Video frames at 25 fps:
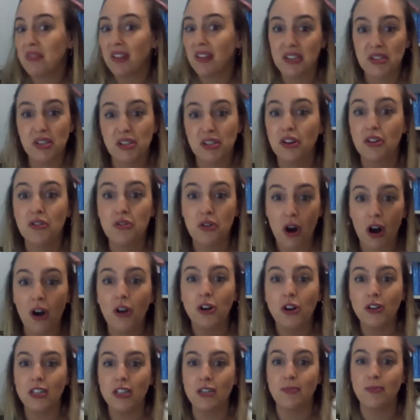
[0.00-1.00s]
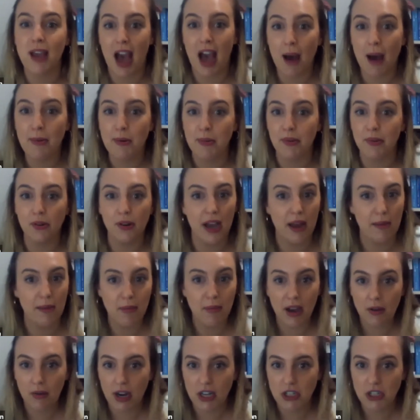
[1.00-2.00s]
places are not going to be habitable. And
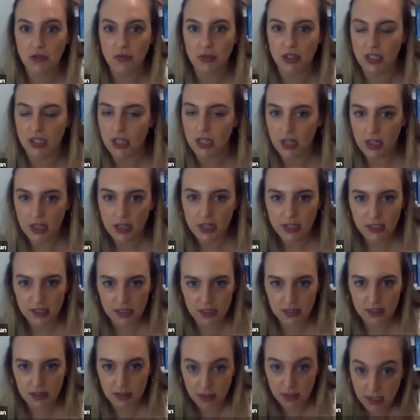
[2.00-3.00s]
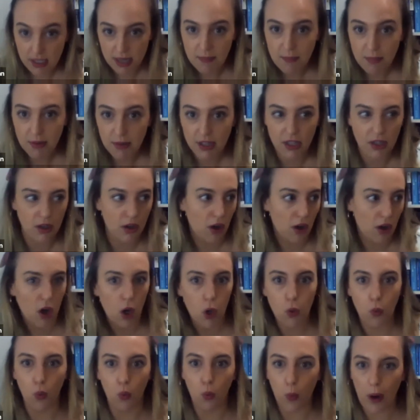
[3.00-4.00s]
my question was simply,
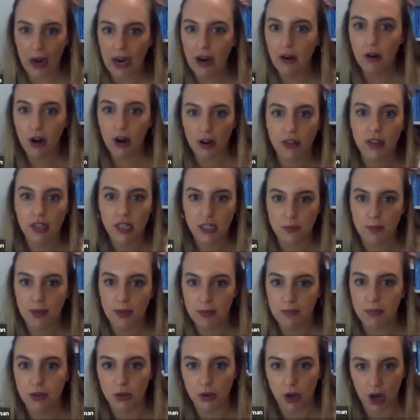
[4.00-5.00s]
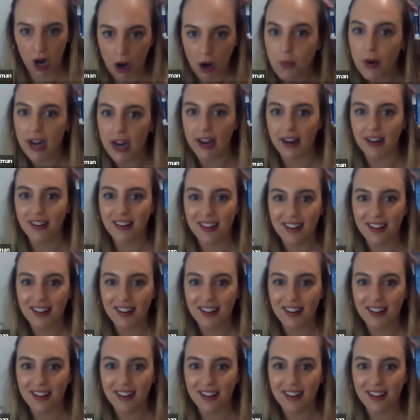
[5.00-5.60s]
where are these people going?